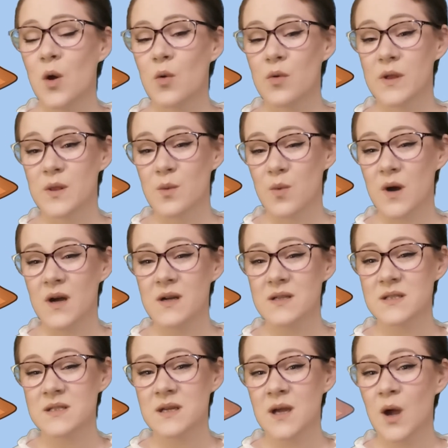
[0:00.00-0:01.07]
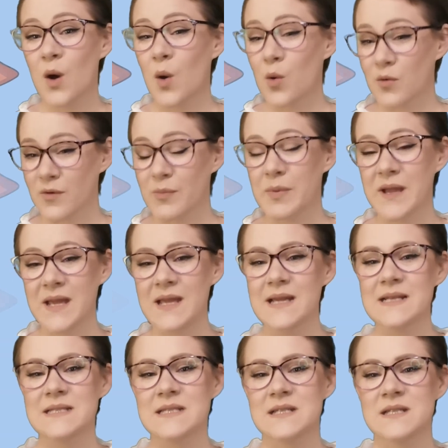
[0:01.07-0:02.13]
or in the worst or repeat
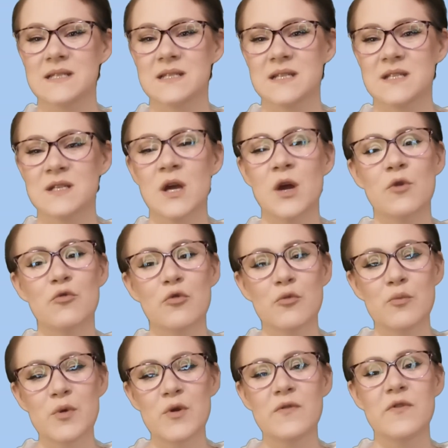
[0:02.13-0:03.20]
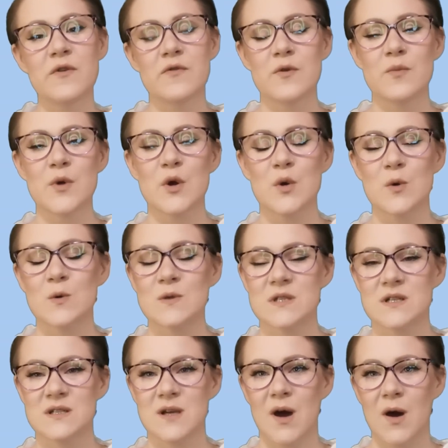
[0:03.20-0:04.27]
instances, remove you from the course
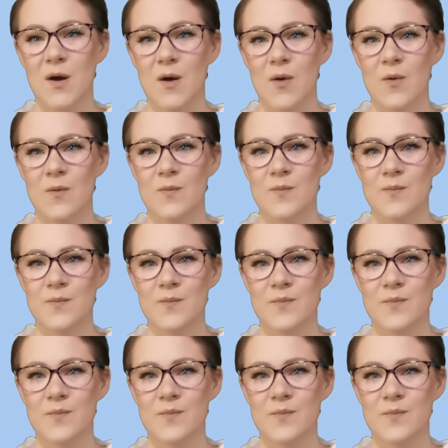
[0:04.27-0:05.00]
as a whole.